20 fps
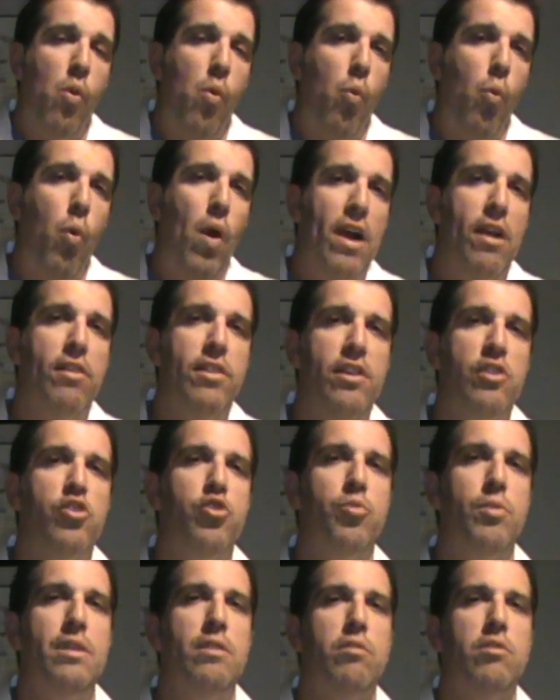Why are the
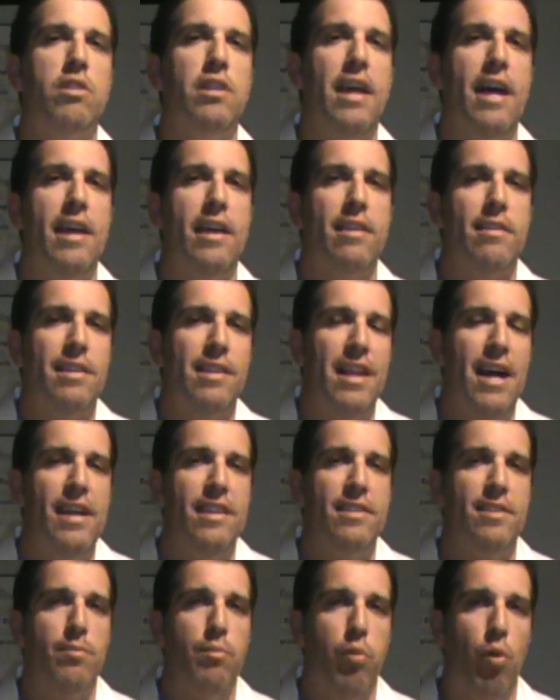adrenal gl
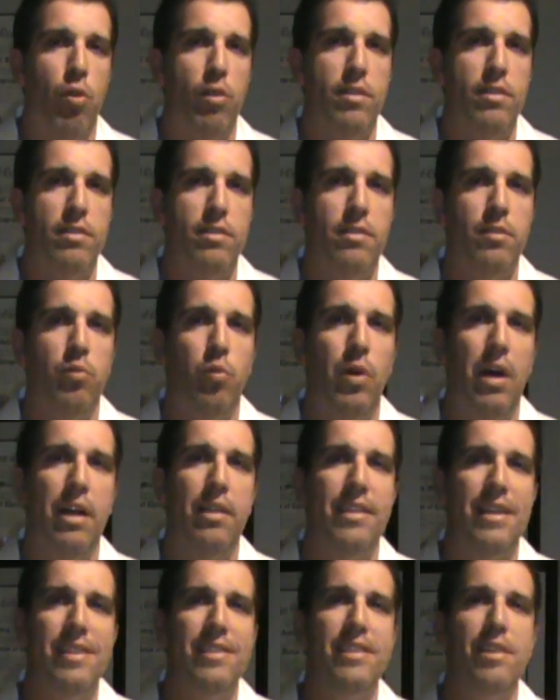glands important? Well,
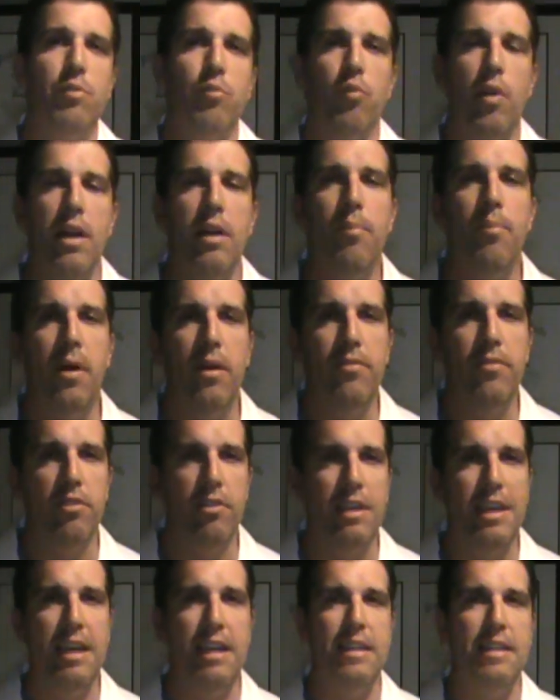they sit right above your
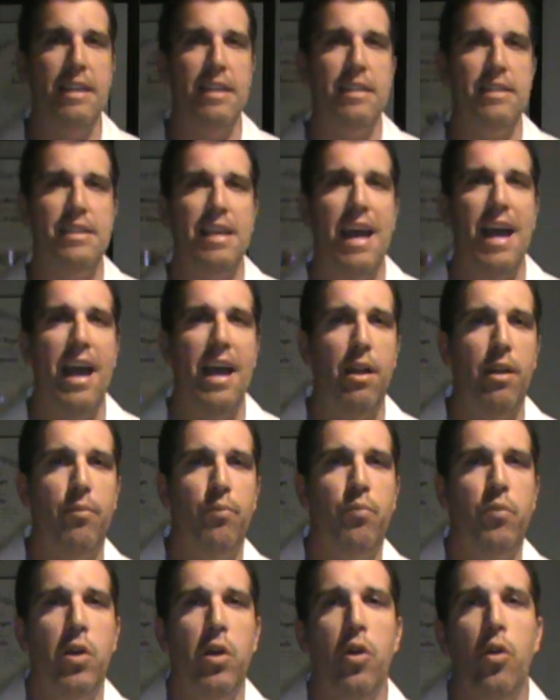kidneys,
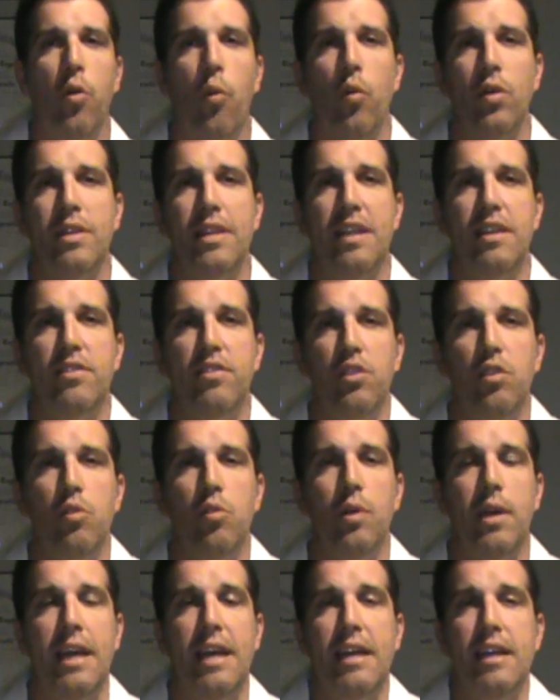and what they
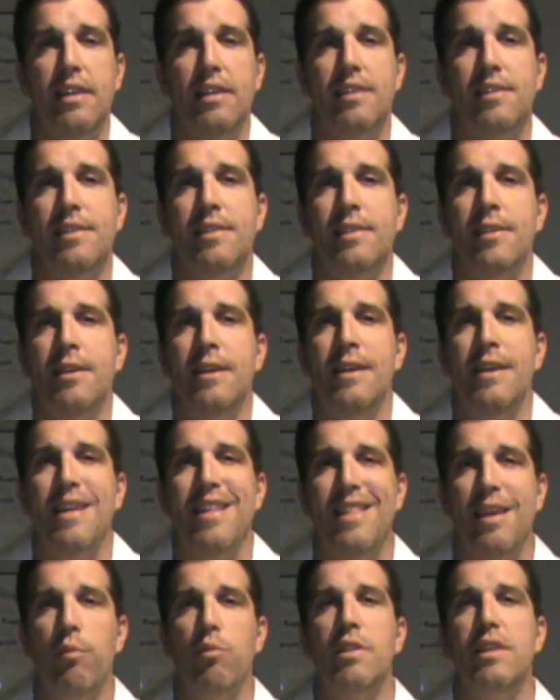do is
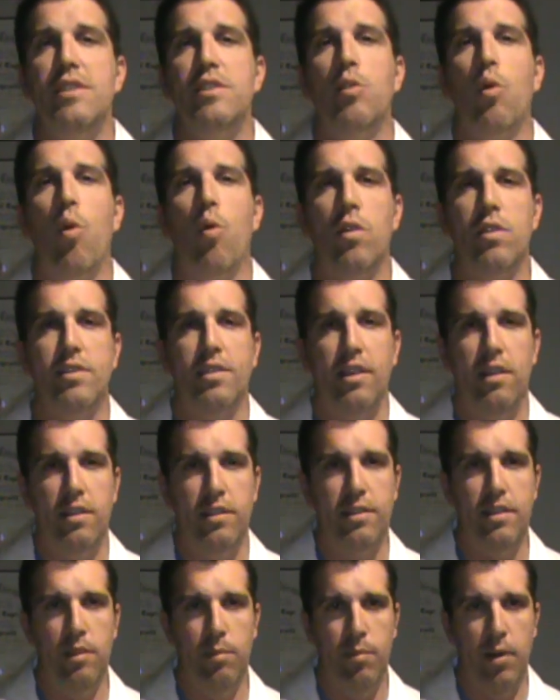they release cortisol
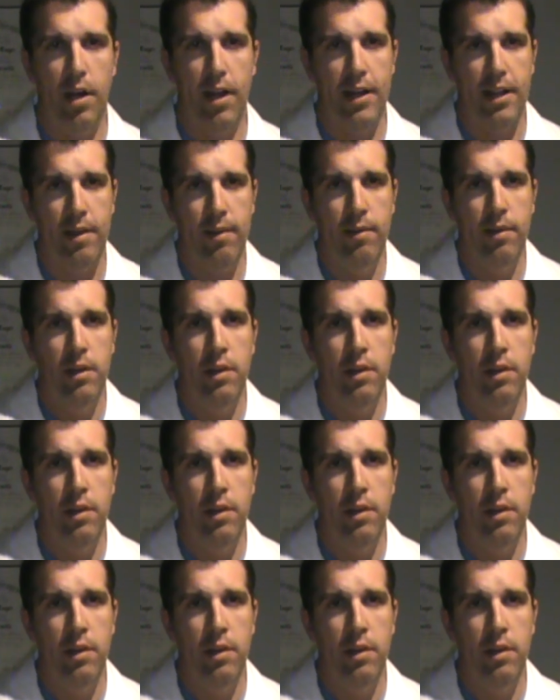into the body.